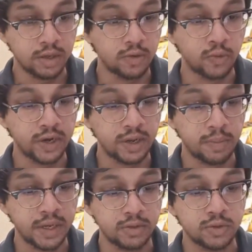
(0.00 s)
where they
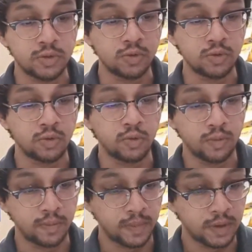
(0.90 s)
met to
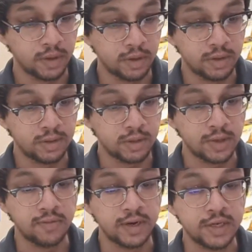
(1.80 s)
the
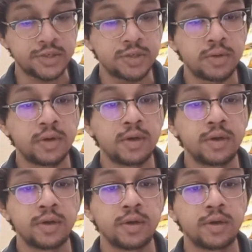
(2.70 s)
village,
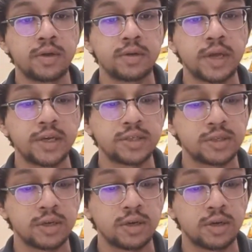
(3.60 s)
there is
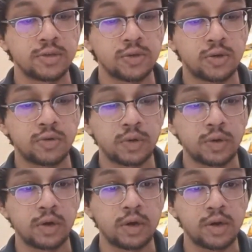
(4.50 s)
a song,
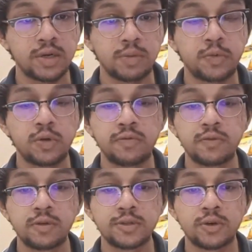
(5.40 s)
a rather
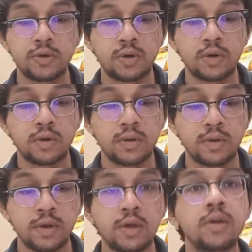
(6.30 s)
beautiful song,
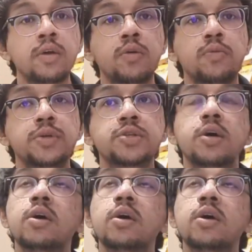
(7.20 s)
which